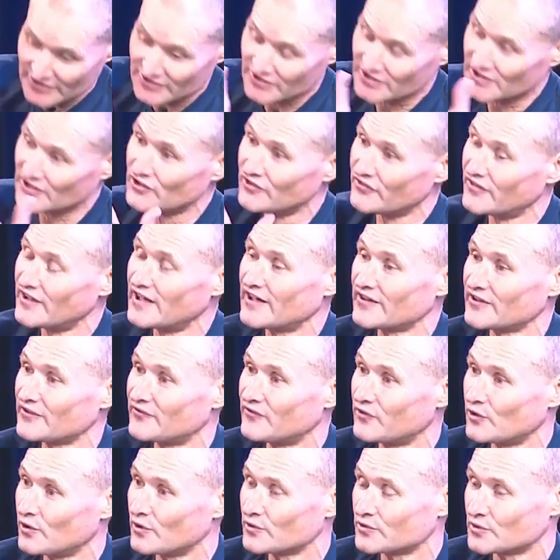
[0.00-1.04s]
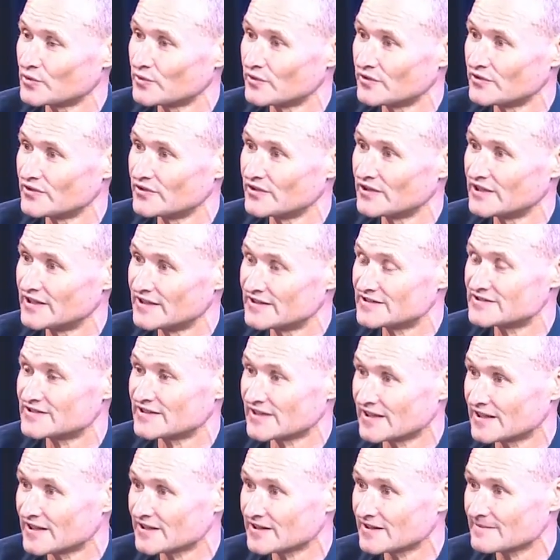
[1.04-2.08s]
seen her father fall to his
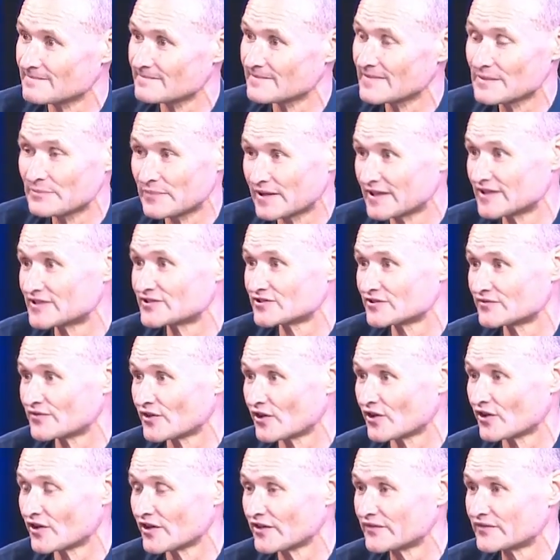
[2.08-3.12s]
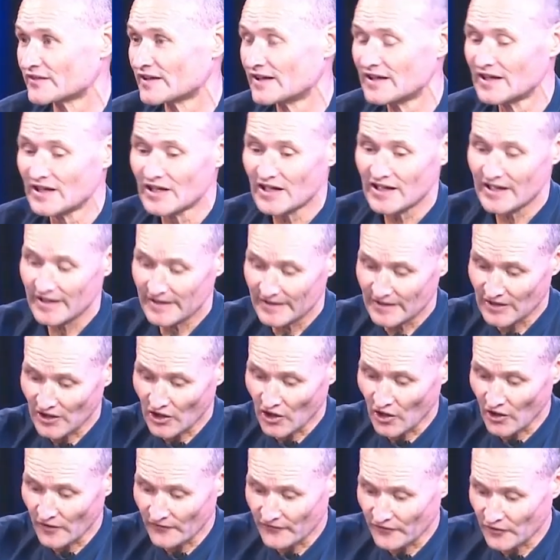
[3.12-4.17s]
death, but he survived.
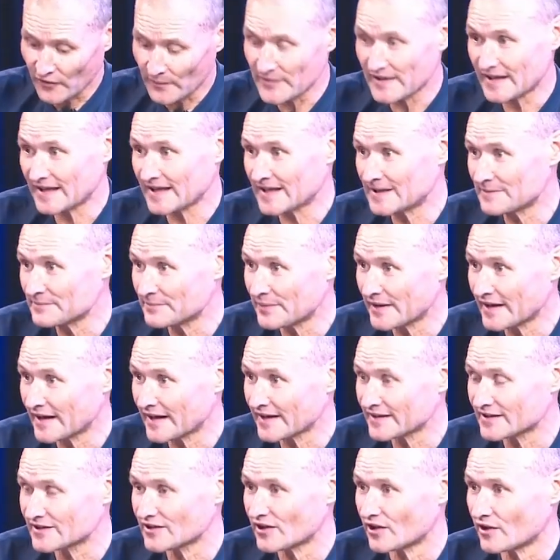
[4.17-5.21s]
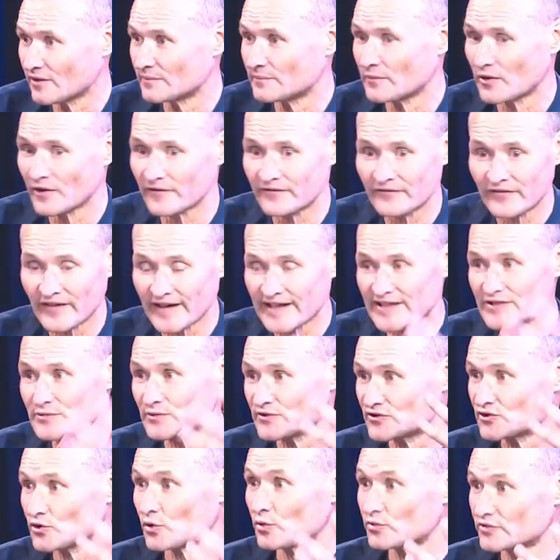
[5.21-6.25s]
From the impact, my face
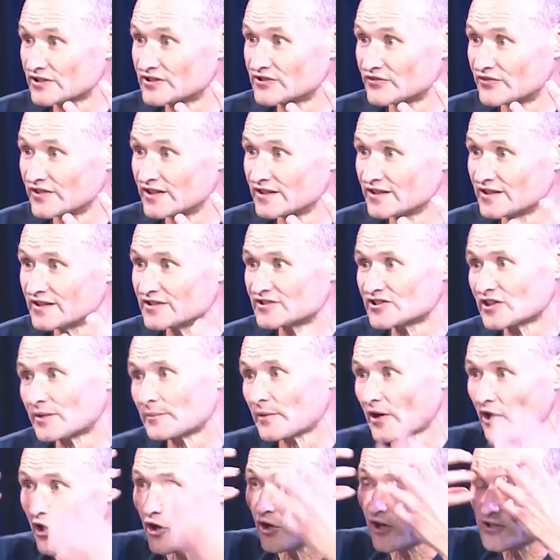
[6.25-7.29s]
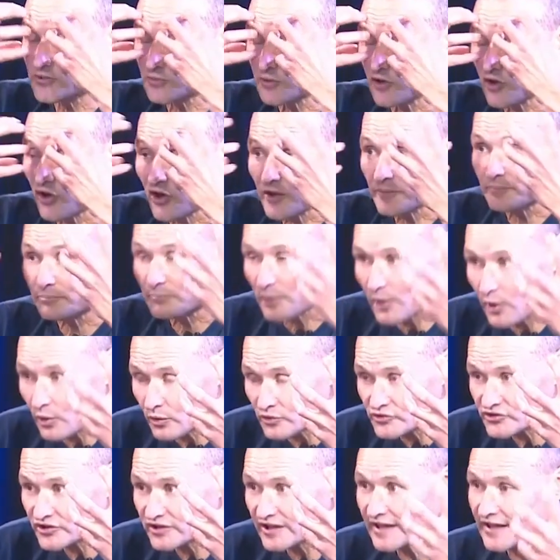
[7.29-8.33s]
was all disfigured, so my eyes were like
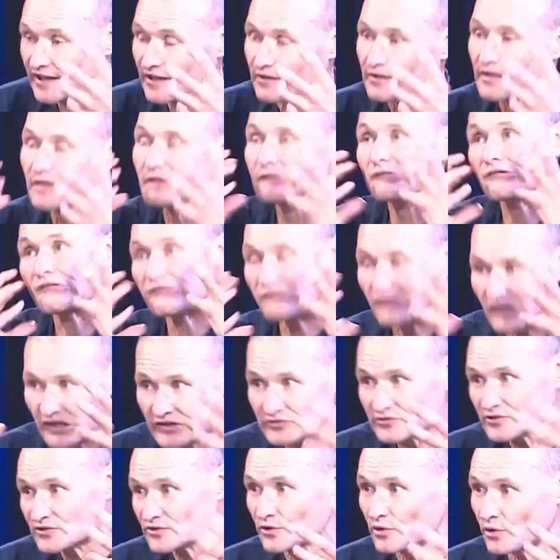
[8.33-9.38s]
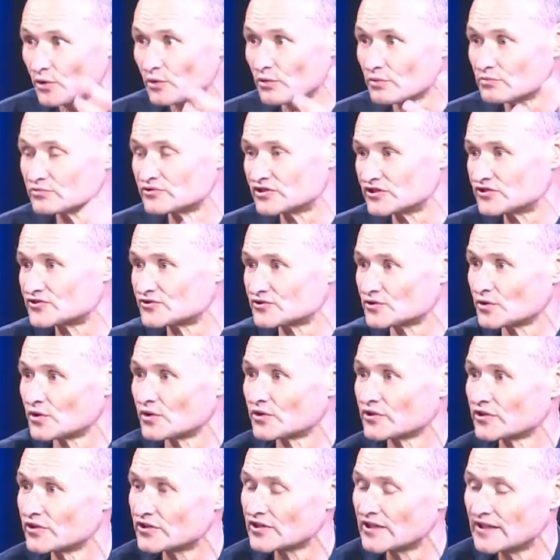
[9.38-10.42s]
bulging out, face was all
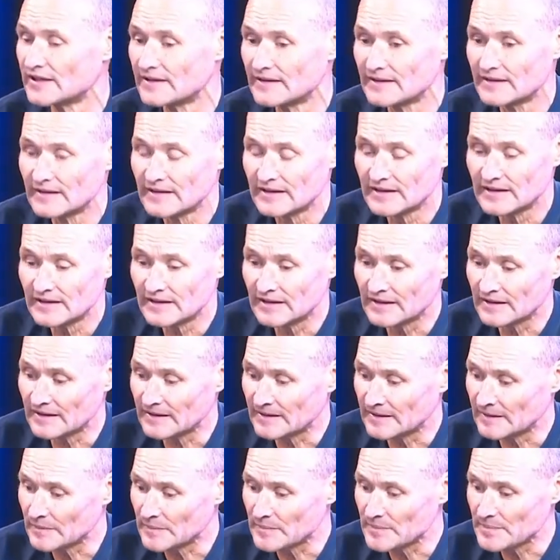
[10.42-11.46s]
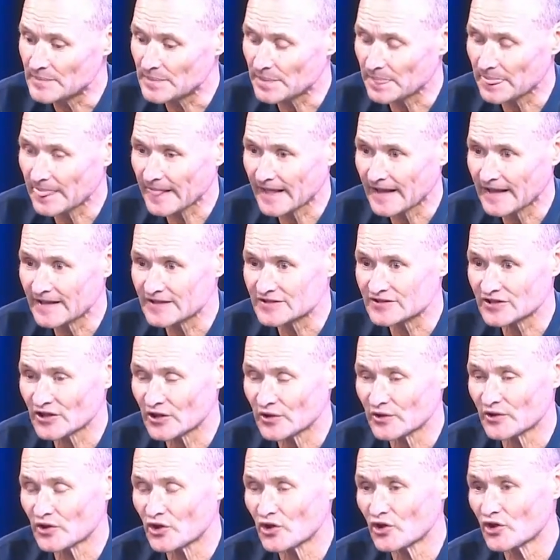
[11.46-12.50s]
distorted. And
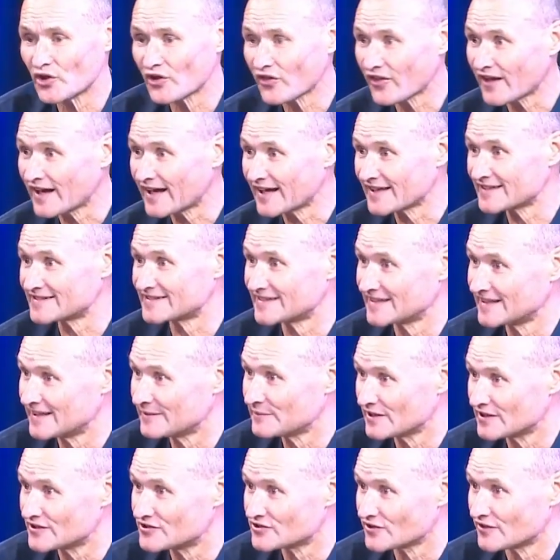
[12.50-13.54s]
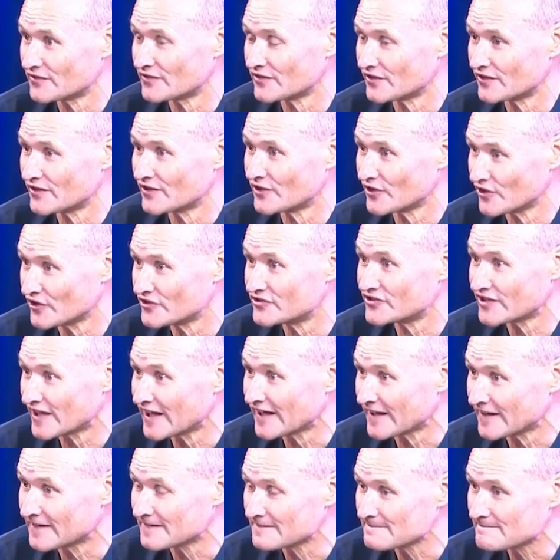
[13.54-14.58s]
so her last image of her
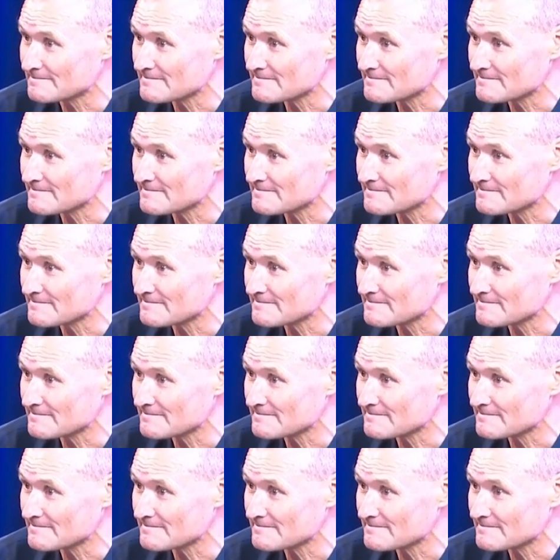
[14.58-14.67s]
dad